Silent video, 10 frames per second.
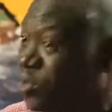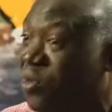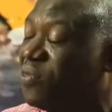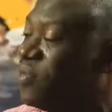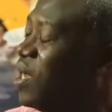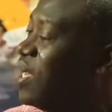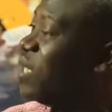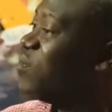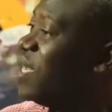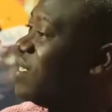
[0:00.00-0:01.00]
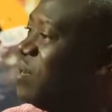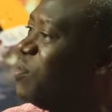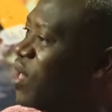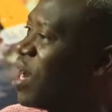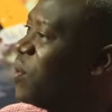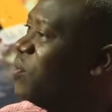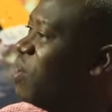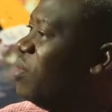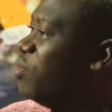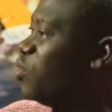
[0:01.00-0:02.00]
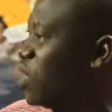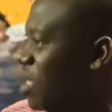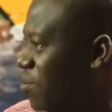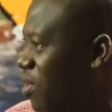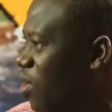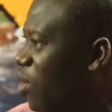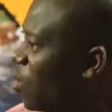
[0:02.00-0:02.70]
so that's why I said Monaco will not be able to keep